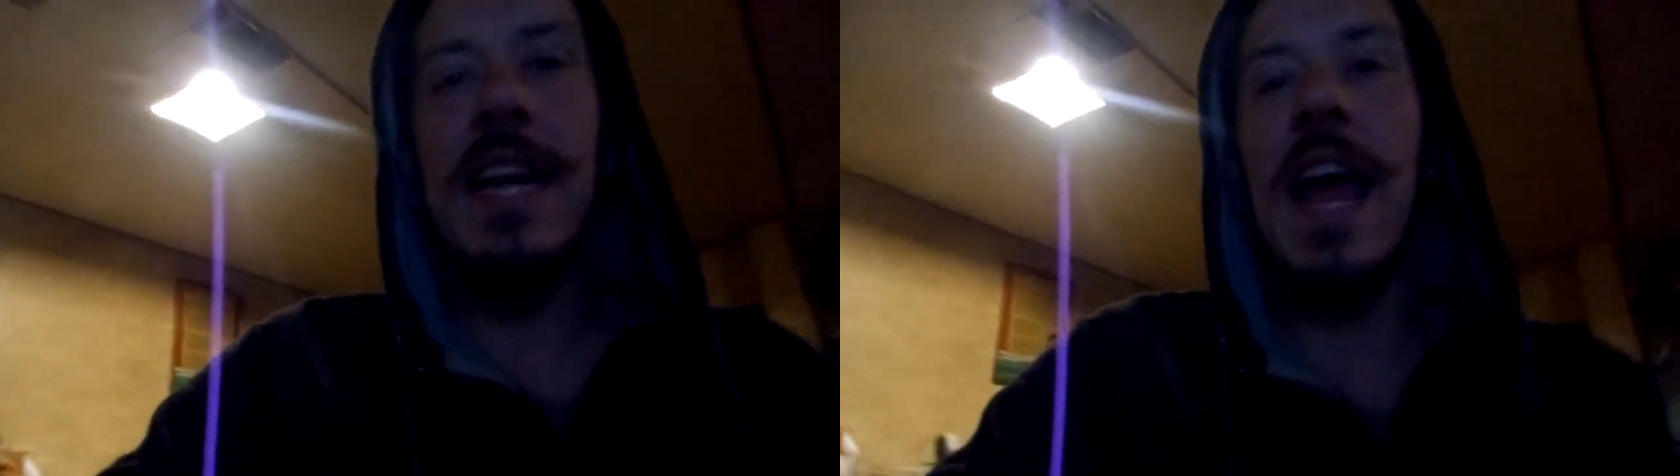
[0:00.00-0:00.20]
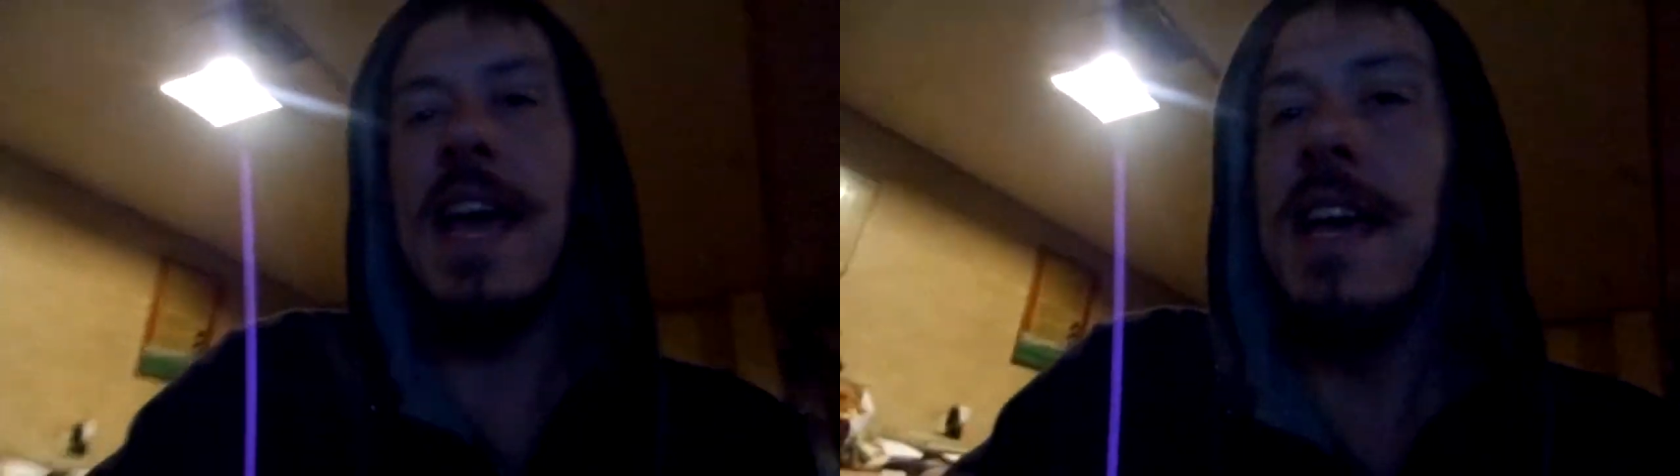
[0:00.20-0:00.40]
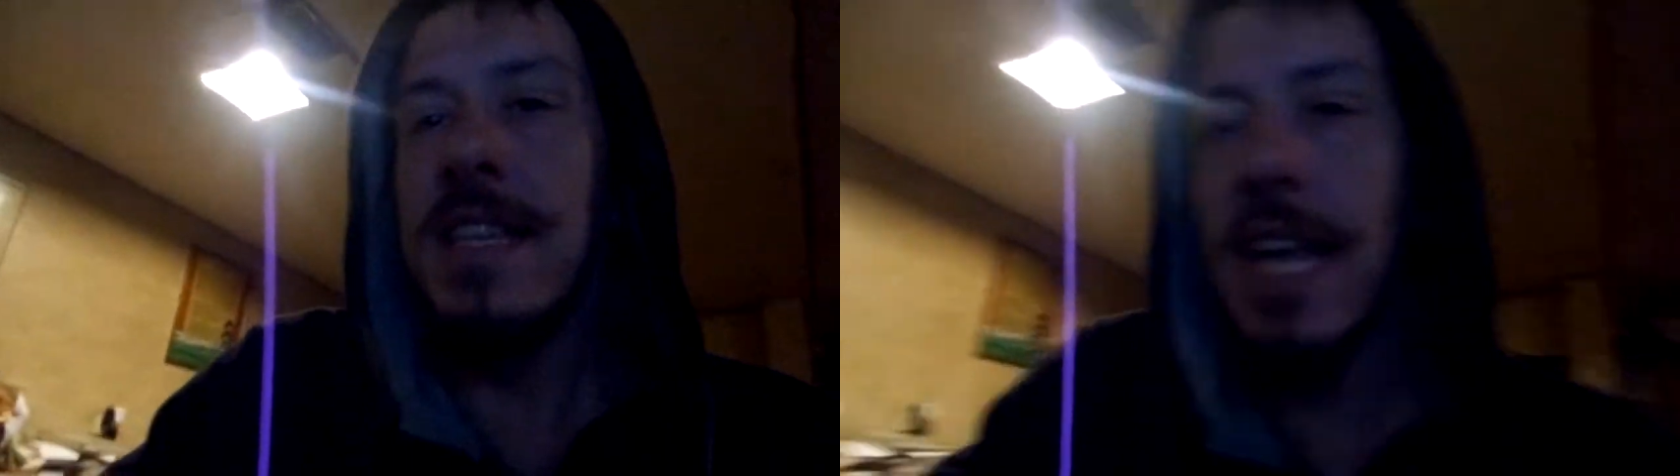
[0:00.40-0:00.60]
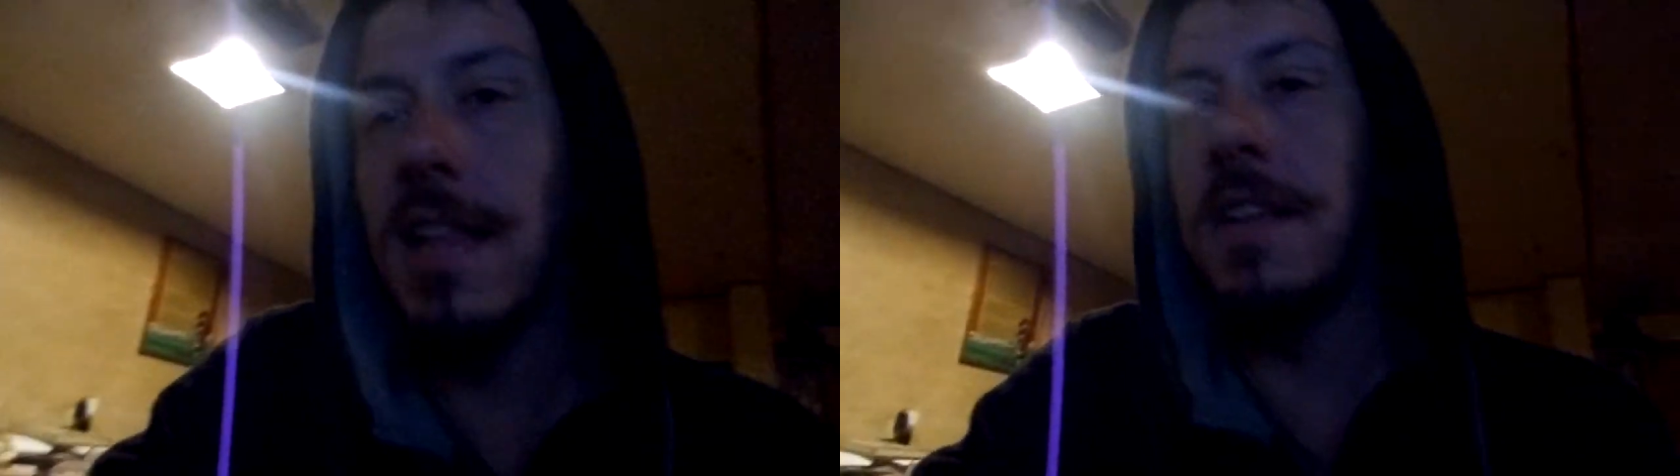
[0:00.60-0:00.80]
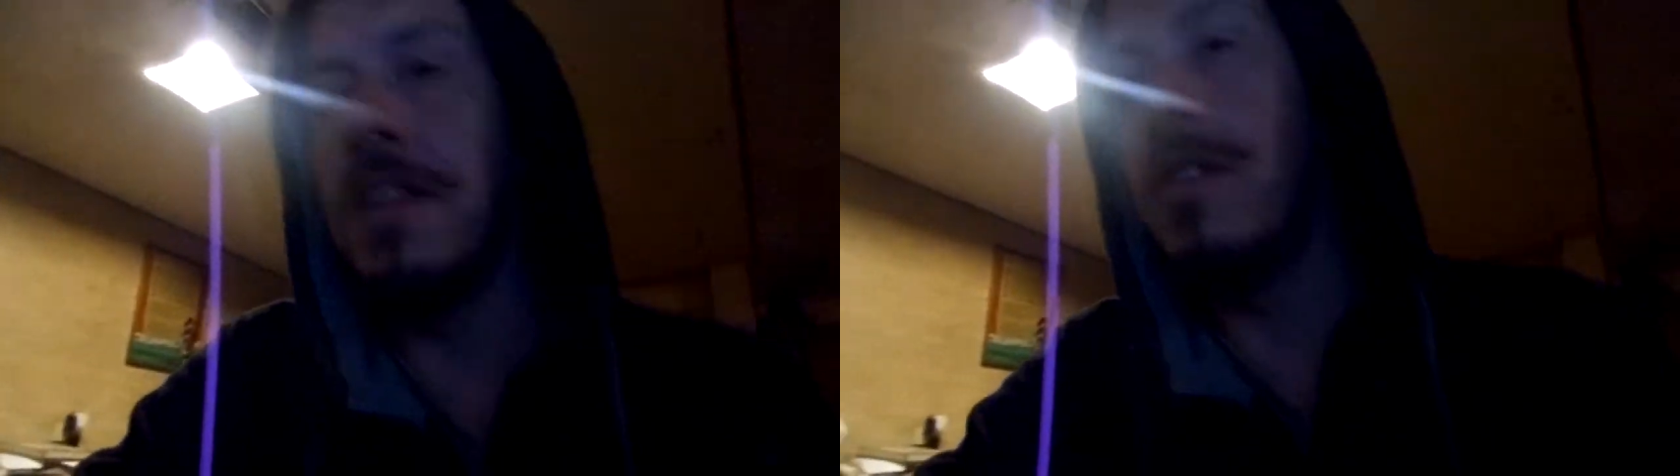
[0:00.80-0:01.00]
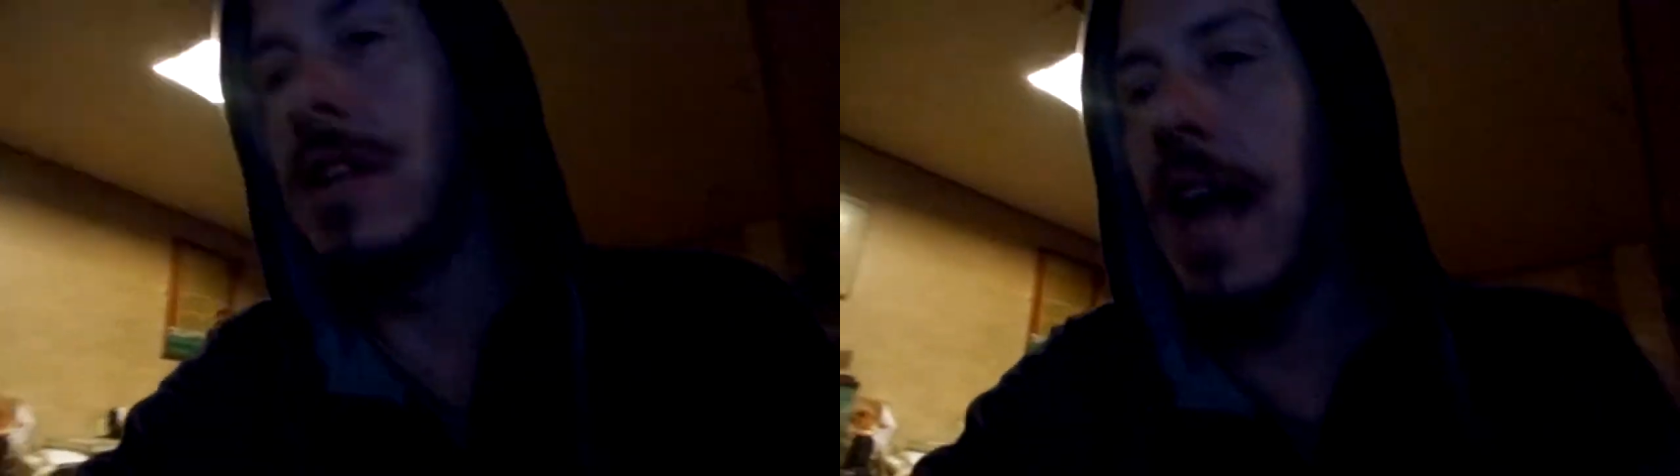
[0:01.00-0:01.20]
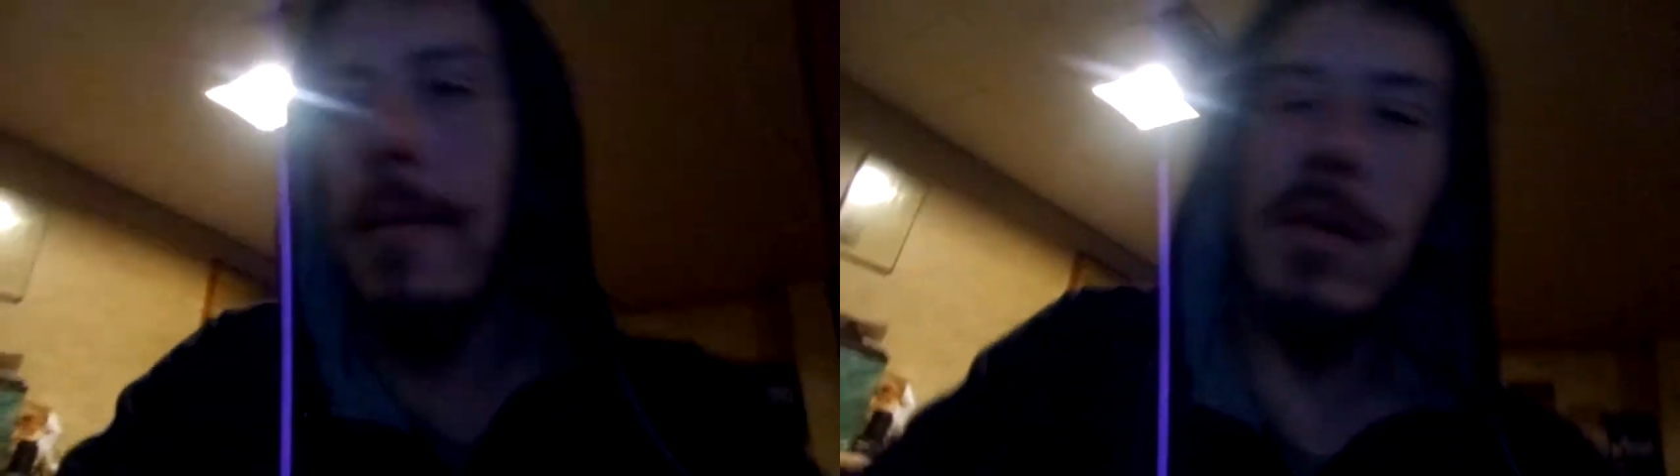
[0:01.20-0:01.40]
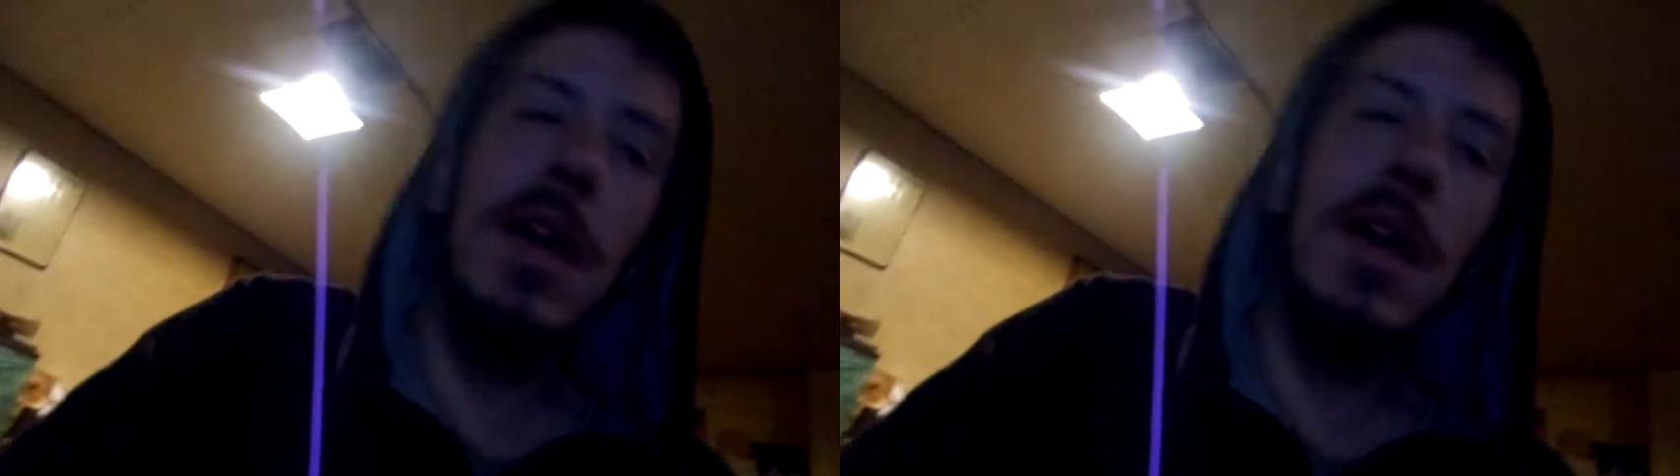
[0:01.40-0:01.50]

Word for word: and I'm telling you that I be